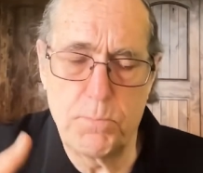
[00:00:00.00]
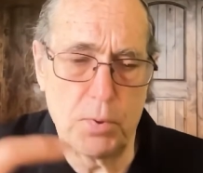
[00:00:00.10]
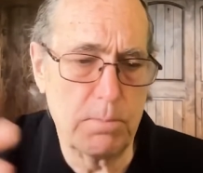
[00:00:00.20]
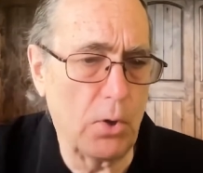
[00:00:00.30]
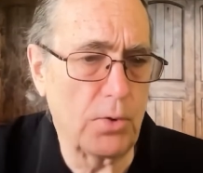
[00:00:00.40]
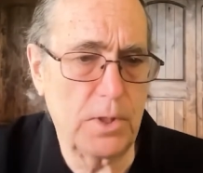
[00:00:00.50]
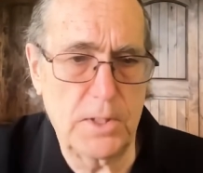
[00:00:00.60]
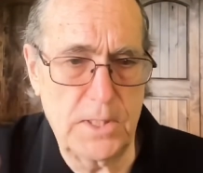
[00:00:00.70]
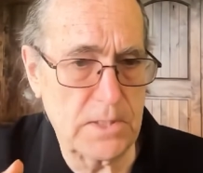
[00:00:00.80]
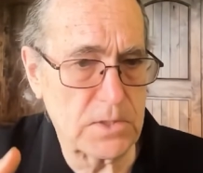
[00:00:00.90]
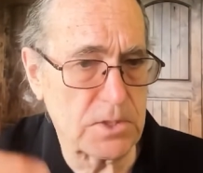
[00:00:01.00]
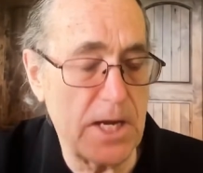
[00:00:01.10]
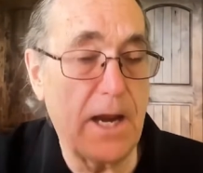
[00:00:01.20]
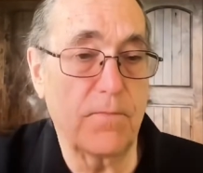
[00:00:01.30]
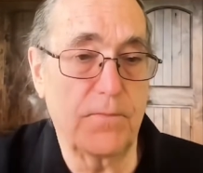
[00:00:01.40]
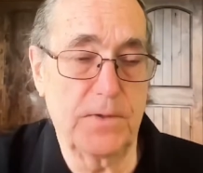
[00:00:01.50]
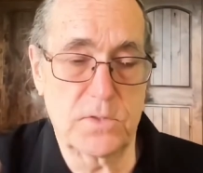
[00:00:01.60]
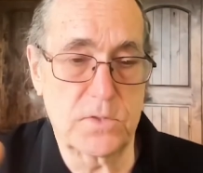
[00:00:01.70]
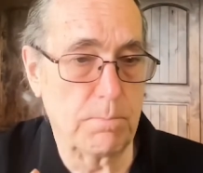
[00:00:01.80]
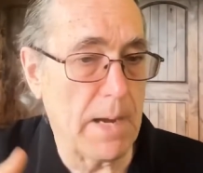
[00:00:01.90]
promoted it as safe,
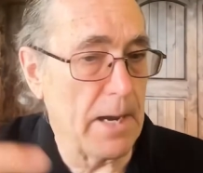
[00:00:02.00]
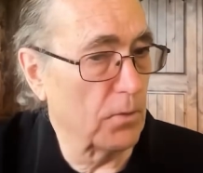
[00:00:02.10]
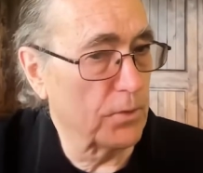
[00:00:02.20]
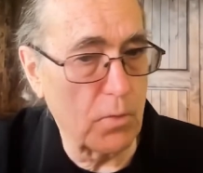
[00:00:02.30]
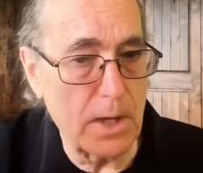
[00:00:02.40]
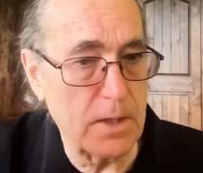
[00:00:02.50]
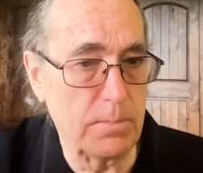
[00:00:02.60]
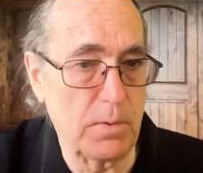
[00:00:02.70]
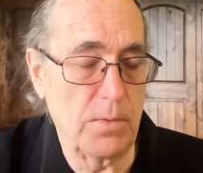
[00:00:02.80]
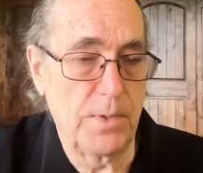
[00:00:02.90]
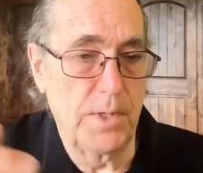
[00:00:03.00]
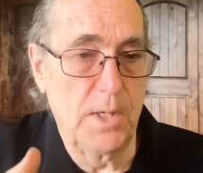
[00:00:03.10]
as biodegradable.